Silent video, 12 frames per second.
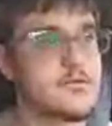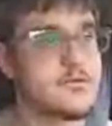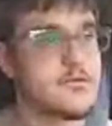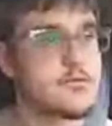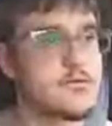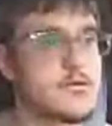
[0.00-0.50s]

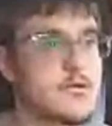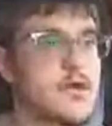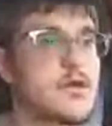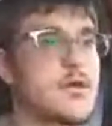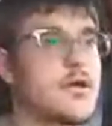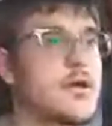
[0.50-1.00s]
There's
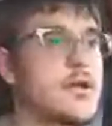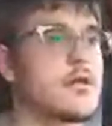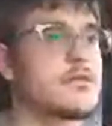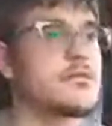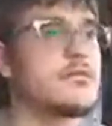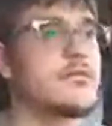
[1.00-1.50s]
a rain.
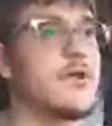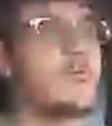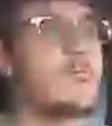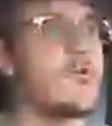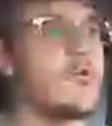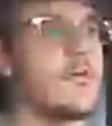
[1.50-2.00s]

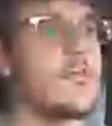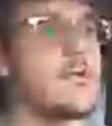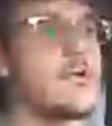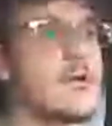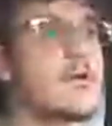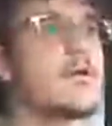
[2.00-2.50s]
Oh man.
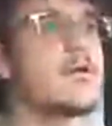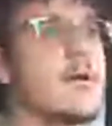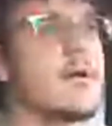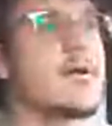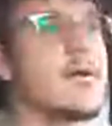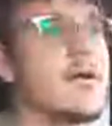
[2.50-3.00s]

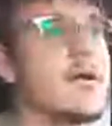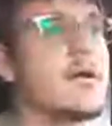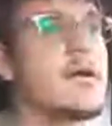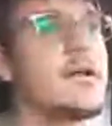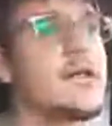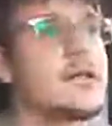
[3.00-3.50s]
Yeah,
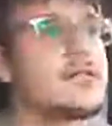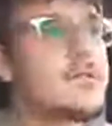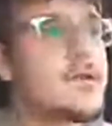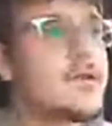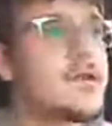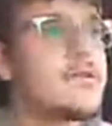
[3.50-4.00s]
that's what that
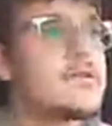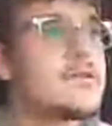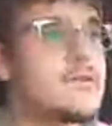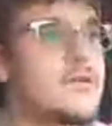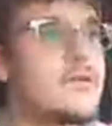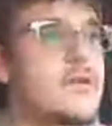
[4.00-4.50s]

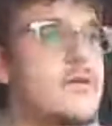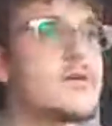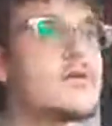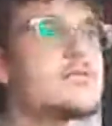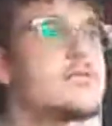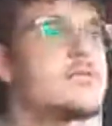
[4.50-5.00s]

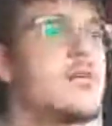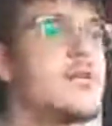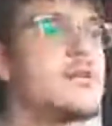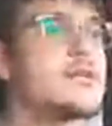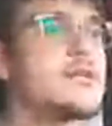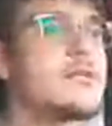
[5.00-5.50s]
is. It's just
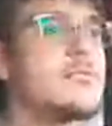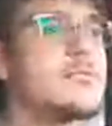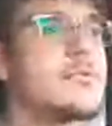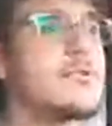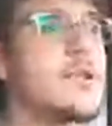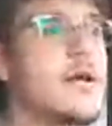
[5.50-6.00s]
hard to see
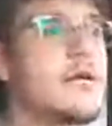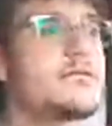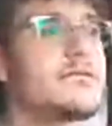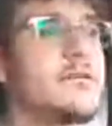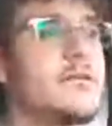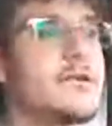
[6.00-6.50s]
with the
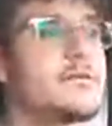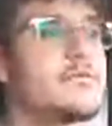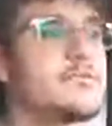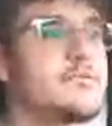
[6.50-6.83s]
clouds, you know it?